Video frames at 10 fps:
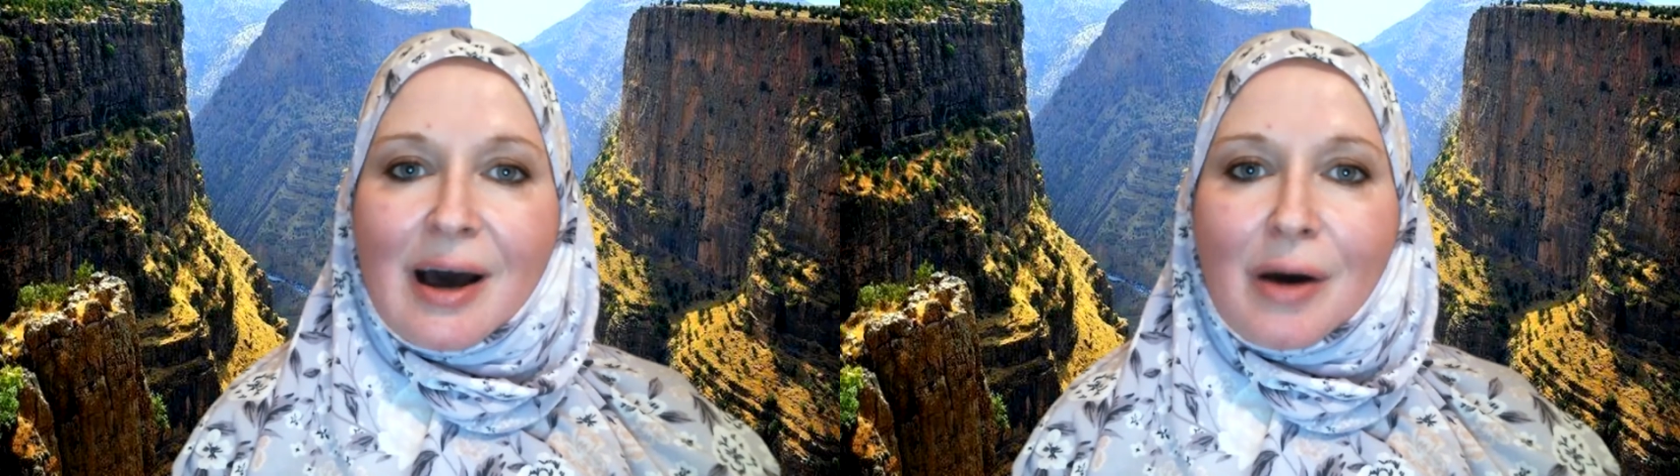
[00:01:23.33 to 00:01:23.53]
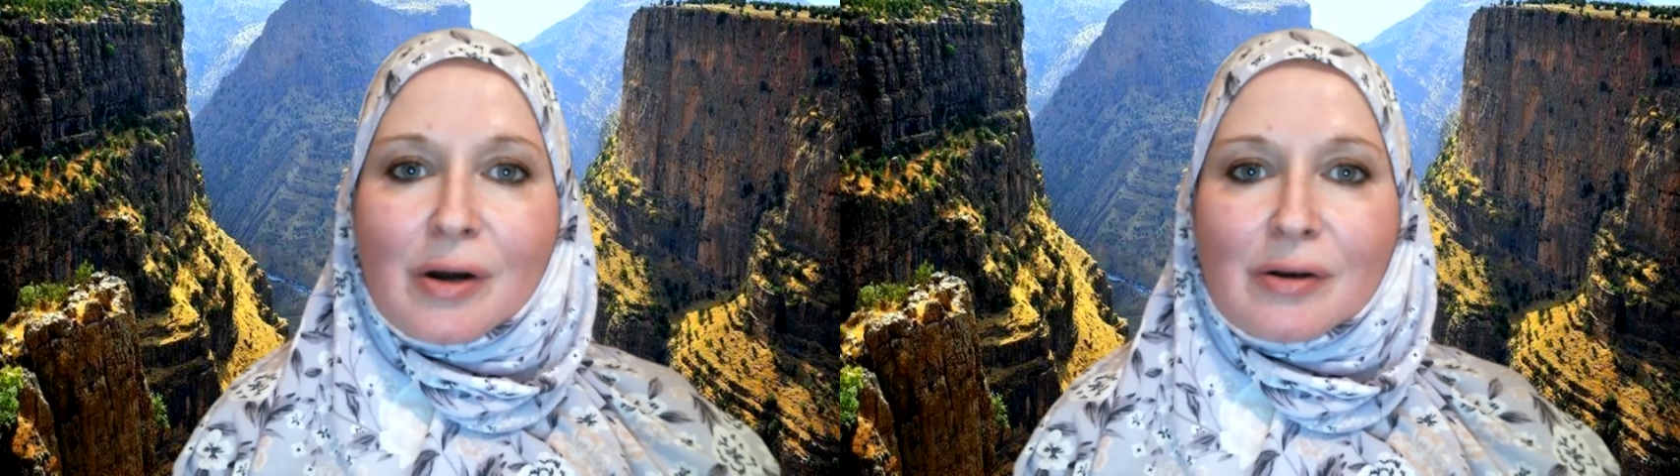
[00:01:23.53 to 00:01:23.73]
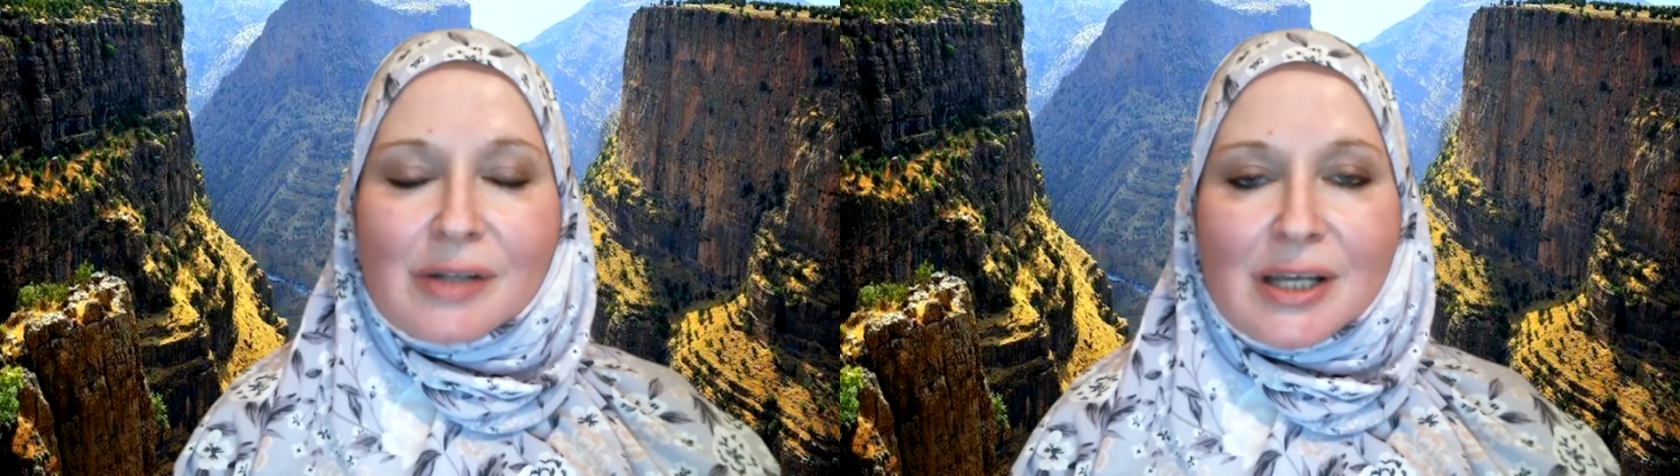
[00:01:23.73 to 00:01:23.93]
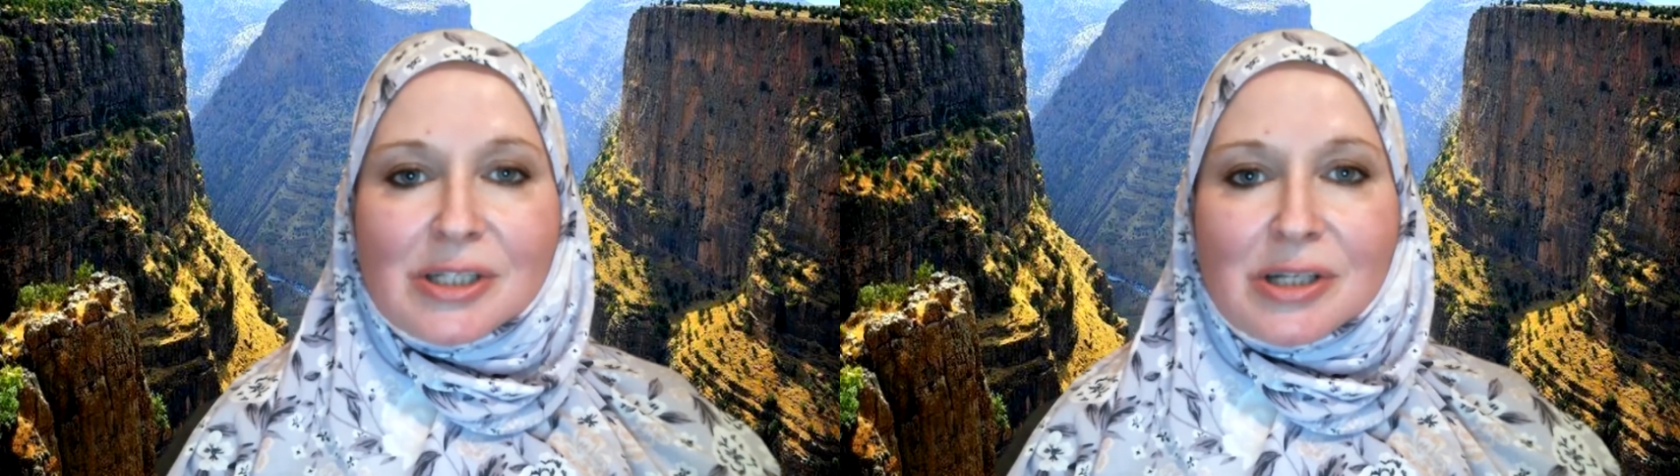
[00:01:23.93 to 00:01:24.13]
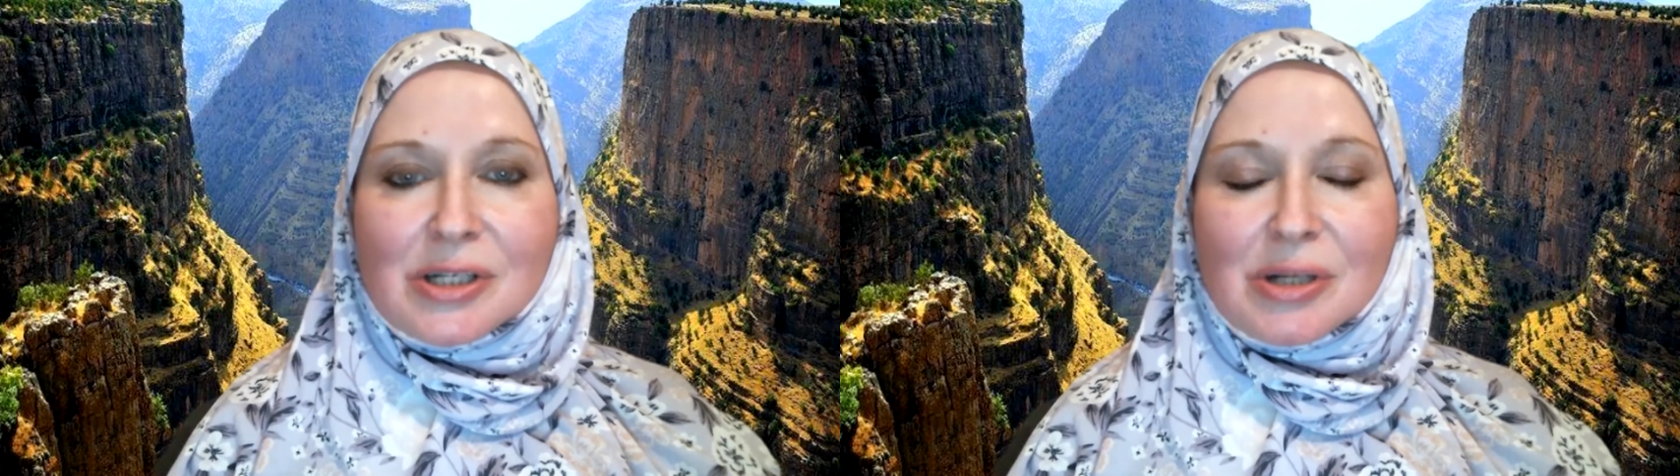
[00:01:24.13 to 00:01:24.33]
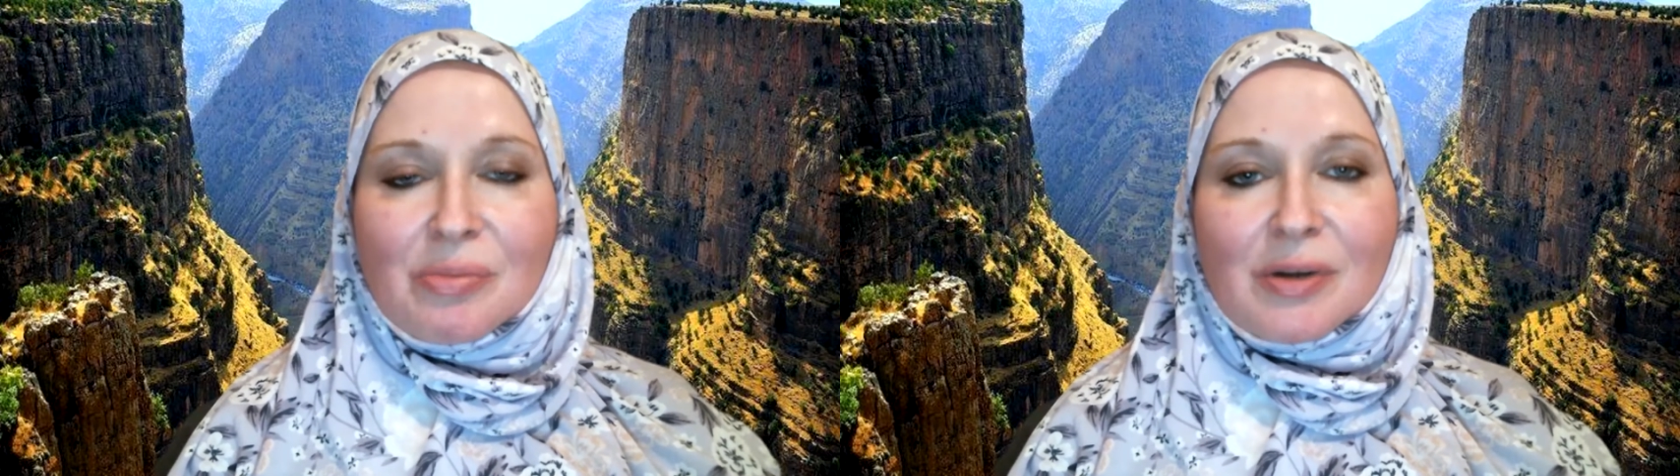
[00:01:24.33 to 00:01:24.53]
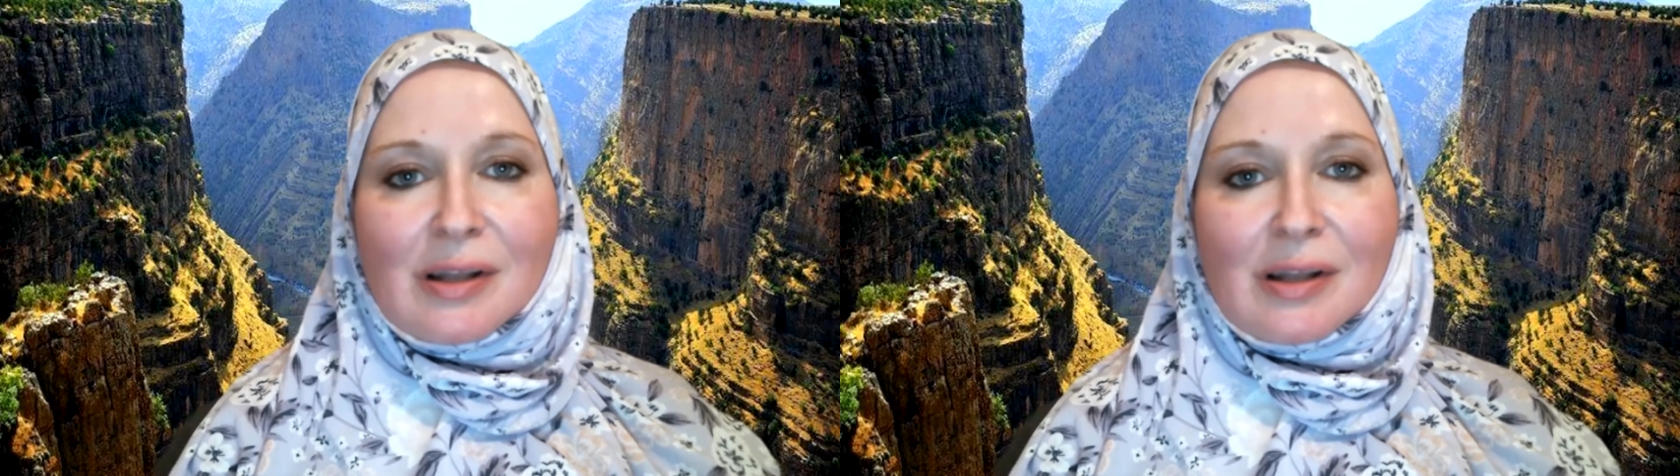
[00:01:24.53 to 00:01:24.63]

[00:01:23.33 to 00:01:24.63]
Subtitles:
our relationship with